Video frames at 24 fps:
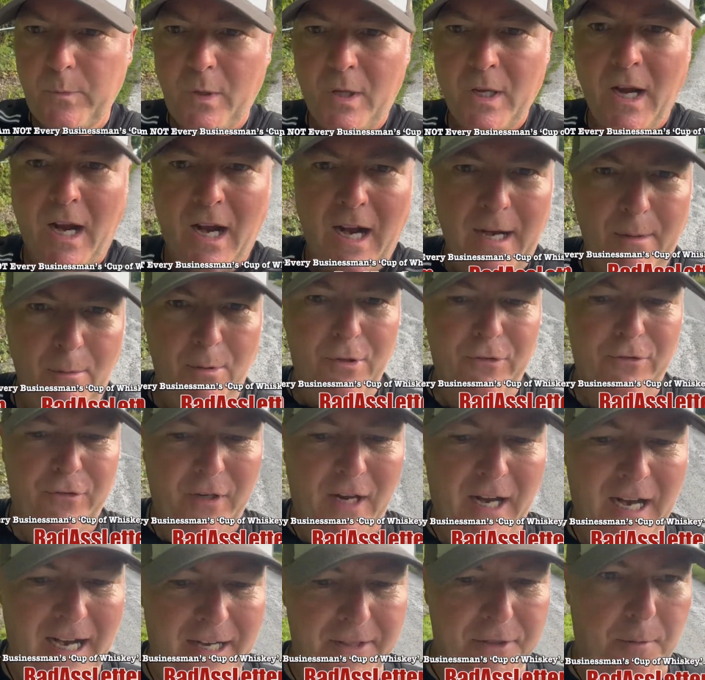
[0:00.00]
I was
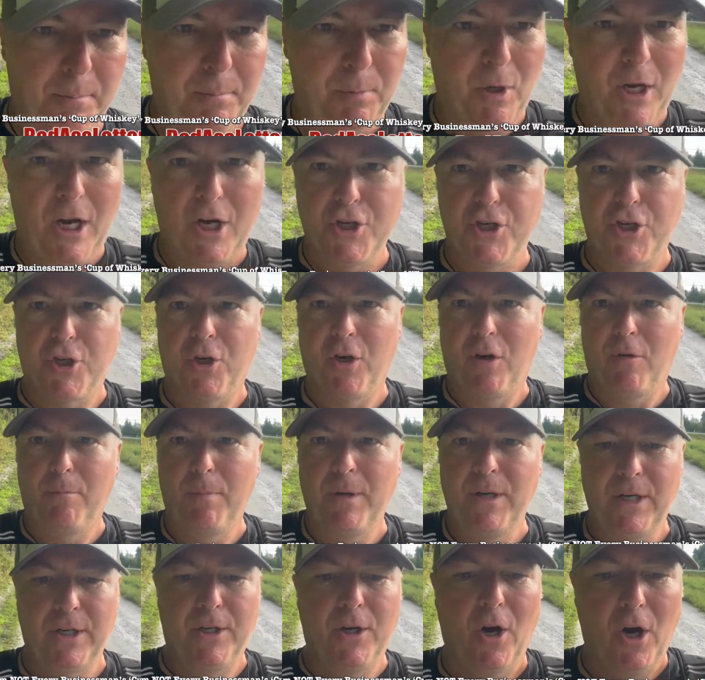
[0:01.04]
had the pleasure of
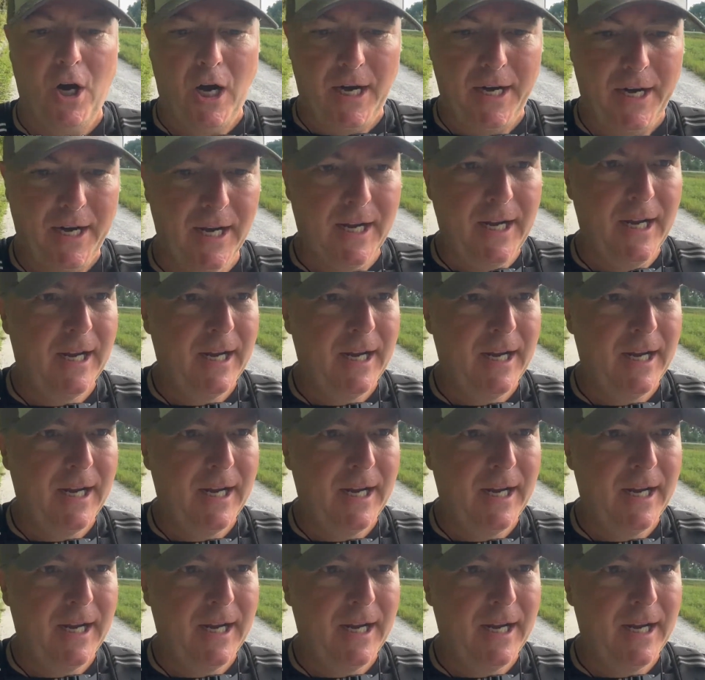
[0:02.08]
being on